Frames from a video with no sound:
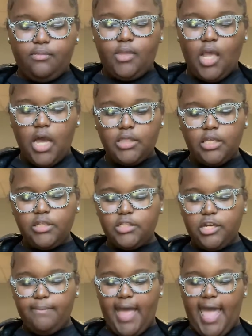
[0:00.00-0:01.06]
Another
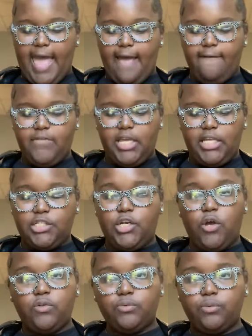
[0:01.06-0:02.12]
term I have is
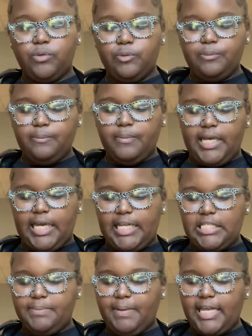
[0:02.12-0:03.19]
nose room, and
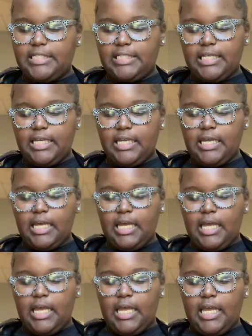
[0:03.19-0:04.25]
it's basically
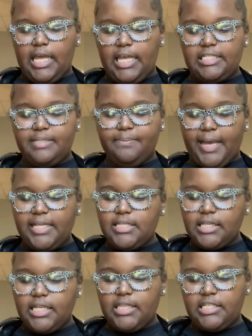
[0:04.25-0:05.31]

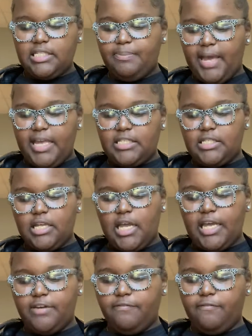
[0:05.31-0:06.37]
the space
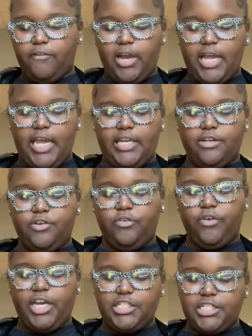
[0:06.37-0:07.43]
in front and the
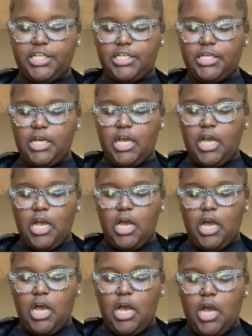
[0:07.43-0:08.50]
direction
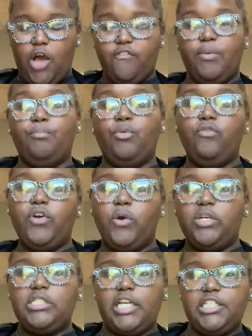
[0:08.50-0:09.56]
of a moving
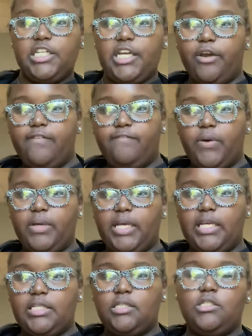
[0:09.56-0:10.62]
or stationary
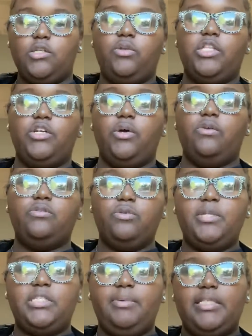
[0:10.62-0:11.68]
focus. So the nose room
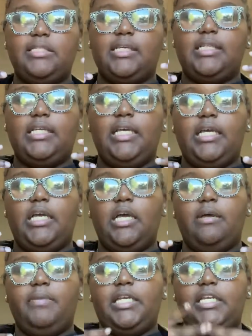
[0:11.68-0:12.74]
is basically
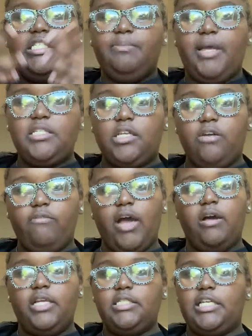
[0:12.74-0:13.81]
any space
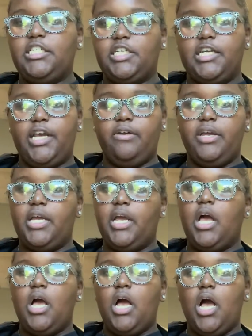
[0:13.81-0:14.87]
around a stationary
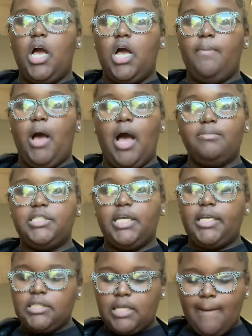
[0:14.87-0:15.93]
object,